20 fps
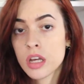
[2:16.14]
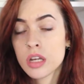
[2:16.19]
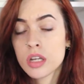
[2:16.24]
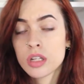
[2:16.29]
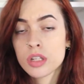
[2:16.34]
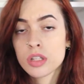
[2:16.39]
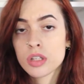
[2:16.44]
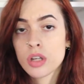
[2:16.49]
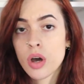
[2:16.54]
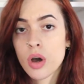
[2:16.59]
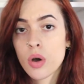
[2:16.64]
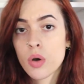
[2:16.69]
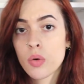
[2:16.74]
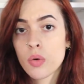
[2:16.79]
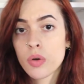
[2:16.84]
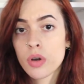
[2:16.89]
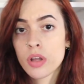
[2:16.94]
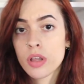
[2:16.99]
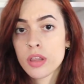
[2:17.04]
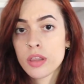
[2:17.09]

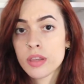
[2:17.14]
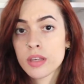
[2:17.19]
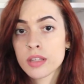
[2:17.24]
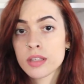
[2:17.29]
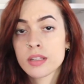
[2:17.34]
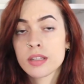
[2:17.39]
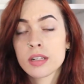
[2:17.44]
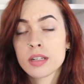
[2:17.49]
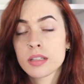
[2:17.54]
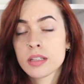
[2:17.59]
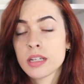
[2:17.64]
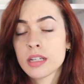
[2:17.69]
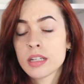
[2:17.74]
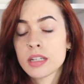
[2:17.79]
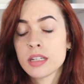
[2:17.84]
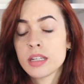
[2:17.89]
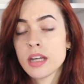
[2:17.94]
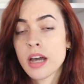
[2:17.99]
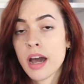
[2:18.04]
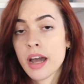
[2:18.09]
So this is going to lead to
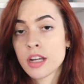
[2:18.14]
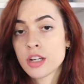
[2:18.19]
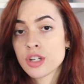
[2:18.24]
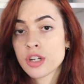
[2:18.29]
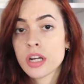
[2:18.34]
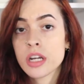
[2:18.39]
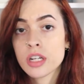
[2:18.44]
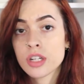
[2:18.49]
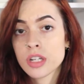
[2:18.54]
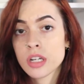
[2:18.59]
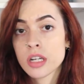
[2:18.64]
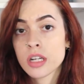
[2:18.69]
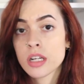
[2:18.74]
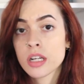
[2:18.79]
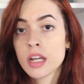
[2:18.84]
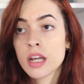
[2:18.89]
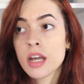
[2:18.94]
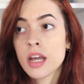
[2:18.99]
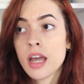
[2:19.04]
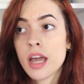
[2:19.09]

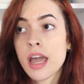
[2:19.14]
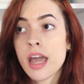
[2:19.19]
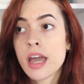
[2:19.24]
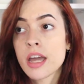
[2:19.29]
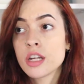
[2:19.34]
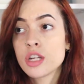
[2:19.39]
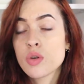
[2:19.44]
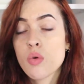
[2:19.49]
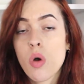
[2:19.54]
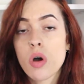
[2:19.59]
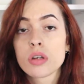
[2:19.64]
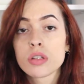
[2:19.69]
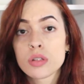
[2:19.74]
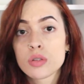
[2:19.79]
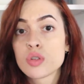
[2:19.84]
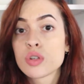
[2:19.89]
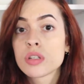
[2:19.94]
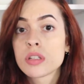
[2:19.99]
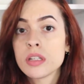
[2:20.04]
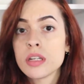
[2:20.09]
dehydration, and you
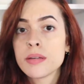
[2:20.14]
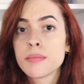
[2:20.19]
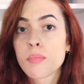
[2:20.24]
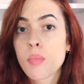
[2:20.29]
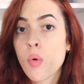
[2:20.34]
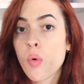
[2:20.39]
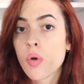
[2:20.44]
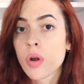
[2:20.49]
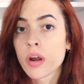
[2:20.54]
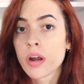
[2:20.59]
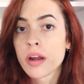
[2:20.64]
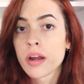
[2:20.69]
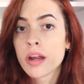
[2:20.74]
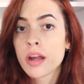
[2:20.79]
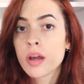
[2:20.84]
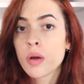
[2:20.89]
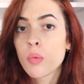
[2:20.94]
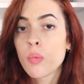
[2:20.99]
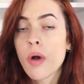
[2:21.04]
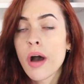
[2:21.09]
also just need more
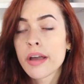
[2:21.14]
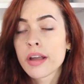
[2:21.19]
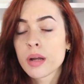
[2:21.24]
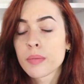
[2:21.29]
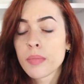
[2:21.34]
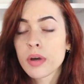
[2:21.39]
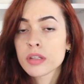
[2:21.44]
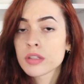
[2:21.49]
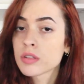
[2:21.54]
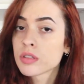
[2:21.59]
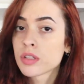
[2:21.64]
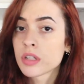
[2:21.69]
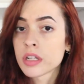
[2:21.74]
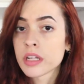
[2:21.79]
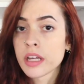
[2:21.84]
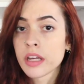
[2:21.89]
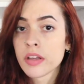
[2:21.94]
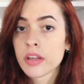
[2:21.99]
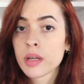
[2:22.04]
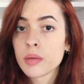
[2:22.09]
while your muscles are
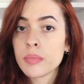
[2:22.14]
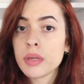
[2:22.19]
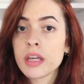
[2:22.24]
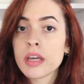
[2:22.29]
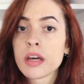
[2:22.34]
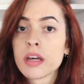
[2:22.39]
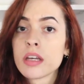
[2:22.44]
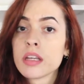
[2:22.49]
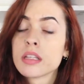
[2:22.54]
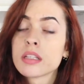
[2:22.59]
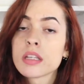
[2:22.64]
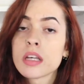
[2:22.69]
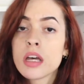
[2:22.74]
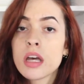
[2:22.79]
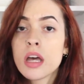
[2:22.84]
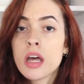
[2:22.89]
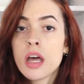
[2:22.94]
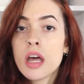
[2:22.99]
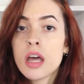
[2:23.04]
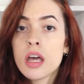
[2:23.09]
healing because
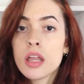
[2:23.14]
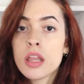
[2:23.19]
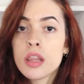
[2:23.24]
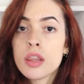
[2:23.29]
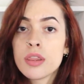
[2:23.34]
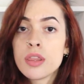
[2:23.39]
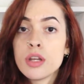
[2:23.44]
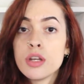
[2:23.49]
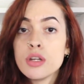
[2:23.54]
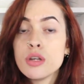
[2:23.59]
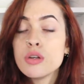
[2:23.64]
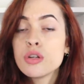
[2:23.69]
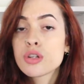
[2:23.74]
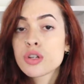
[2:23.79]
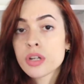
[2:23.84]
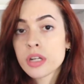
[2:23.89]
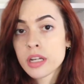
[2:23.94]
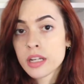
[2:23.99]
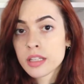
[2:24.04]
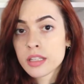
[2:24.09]
the
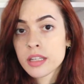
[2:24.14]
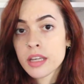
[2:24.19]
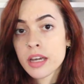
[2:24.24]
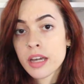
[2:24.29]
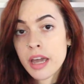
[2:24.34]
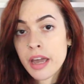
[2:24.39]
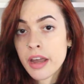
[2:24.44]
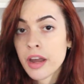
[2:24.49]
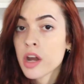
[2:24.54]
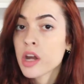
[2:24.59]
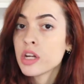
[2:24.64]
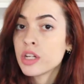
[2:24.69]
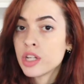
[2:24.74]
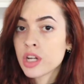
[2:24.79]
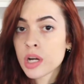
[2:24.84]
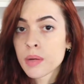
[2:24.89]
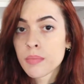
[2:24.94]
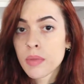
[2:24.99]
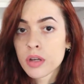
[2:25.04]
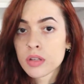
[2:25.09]
nutrients get carried
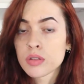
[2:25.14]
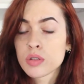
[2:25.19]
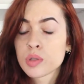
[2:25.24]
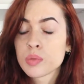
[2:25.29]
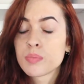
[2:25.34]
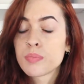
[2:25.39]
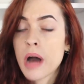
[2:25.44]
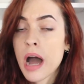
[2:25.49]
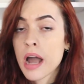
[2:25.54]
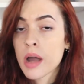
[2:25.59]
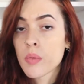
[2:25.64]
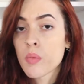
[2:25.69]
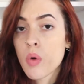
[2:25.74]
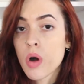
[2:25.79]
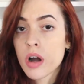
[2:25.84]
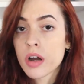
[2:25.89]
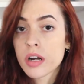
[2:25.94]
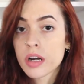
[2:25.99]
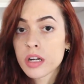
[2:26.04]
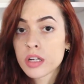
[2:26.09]
to your muscles by
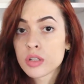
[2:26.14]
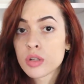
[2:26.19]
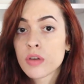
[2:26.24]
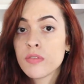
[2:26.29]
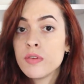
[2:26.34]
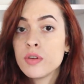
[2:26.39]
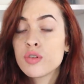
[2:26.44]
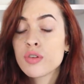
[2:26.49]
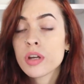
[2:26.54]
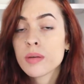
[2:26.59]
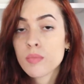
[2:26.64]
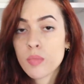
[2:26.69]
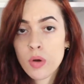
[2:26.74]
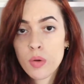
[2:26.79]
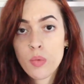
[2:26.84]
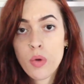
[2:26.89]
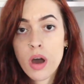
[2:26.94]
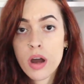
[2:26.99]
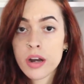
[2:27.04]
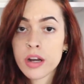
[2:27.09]
water. So if you drink
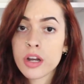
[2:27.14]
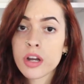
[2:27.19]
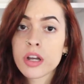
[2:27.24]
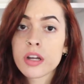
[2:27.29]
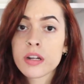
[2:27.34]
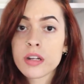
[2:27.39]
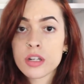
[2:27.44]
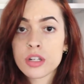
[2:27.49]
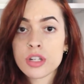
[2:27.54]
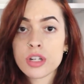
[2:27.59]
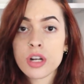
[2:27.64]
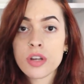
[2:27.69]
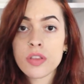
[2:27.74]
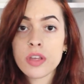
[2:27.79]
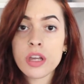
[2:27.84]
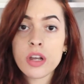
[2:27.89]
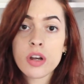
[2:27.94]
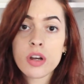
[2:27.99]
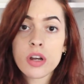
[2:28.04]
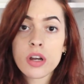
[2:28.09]
more water, you're going to ensure
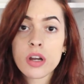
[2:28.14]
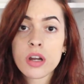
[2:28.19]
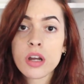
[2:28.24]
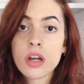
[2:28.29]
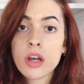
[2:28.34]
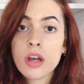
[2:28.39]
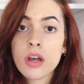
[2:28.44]
that you're,